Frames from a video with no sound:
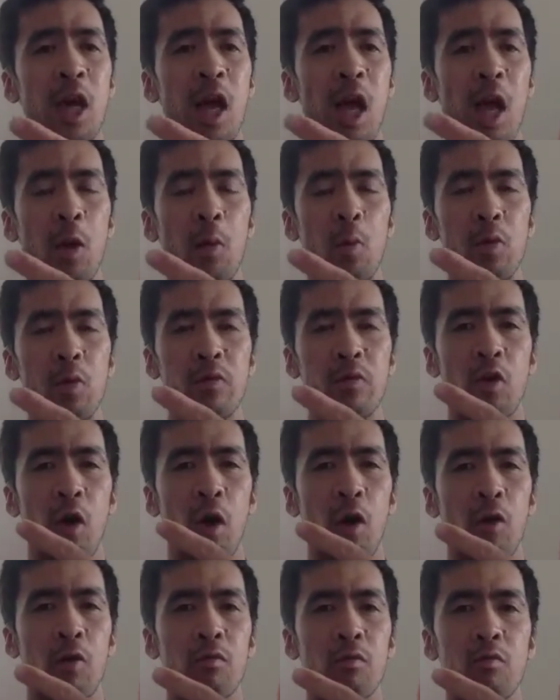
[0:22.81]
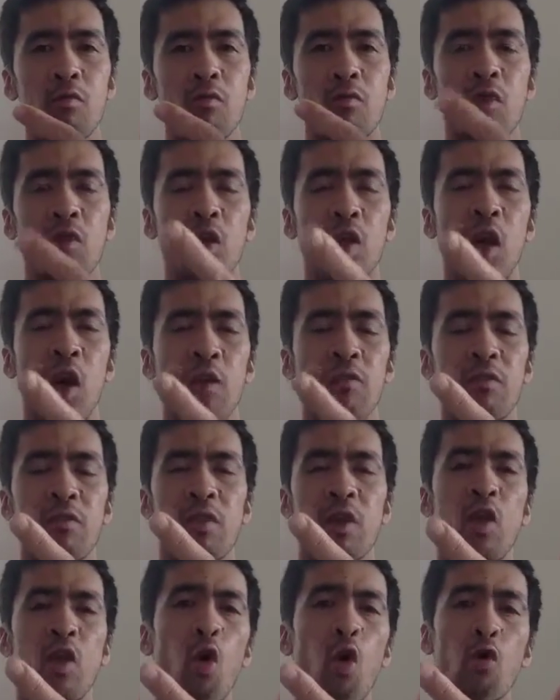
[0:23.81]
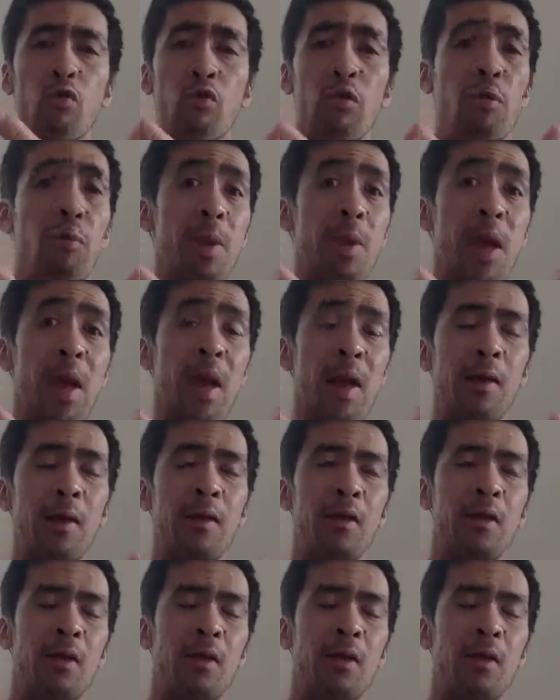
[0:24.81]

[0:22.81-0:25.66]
and we've got recovery or repair.